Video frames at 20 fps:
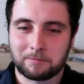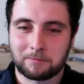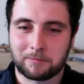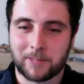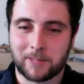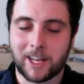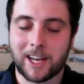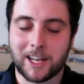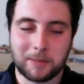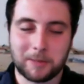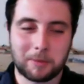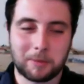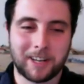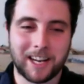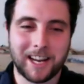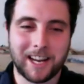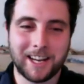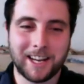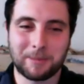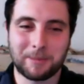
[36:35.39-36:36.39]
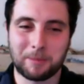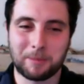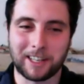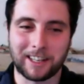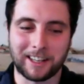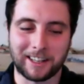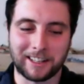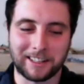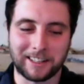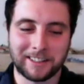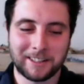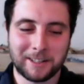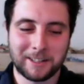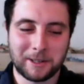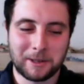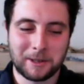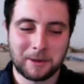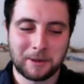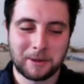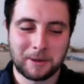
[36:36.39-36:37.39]
Yeah, it's pretty, it's pretty late.
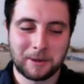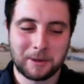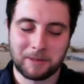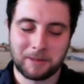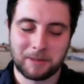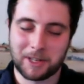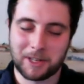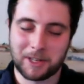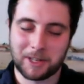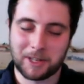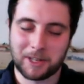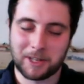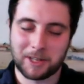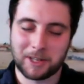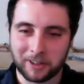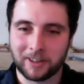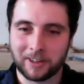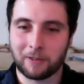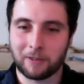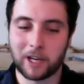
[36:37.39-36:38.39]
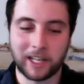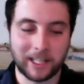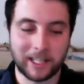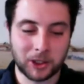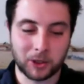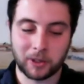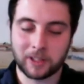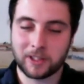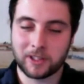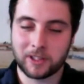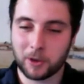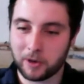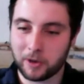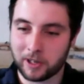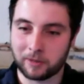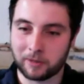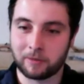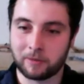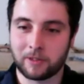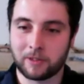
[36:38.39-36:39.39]
That's all good. I've really enjoyed
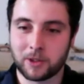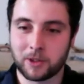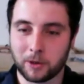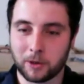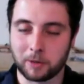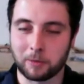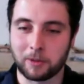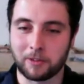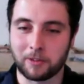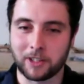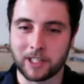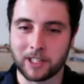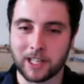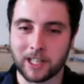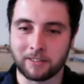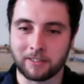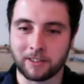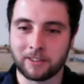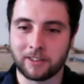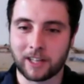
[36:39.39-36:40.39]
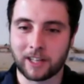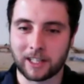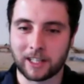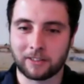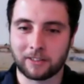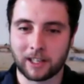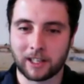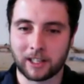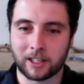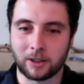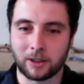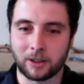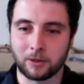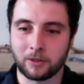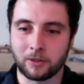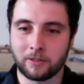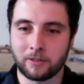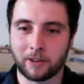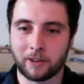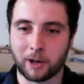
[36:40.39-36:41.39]
talking talking with you, David. Thank thank yeah. you
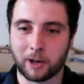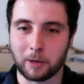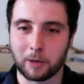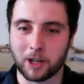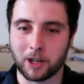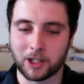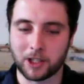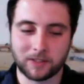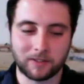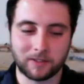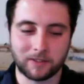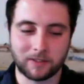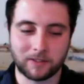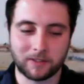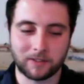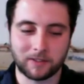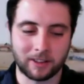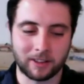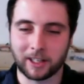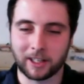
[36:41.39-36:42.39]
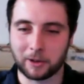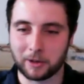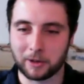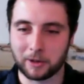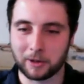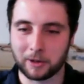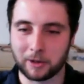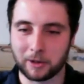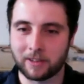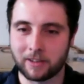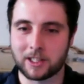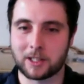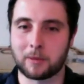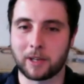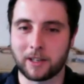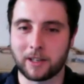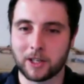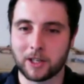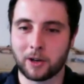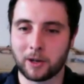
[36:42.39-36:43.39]
very much for, you know, giving us a
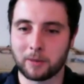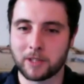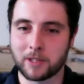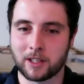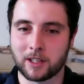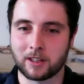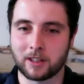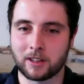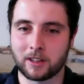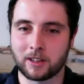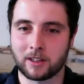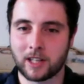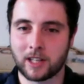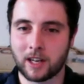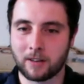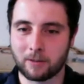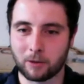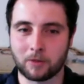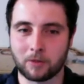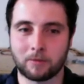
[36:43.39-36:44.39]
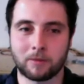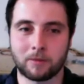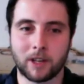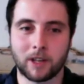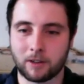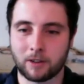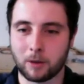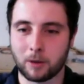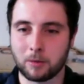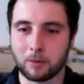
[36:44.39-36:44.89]
bit of time to cover cover our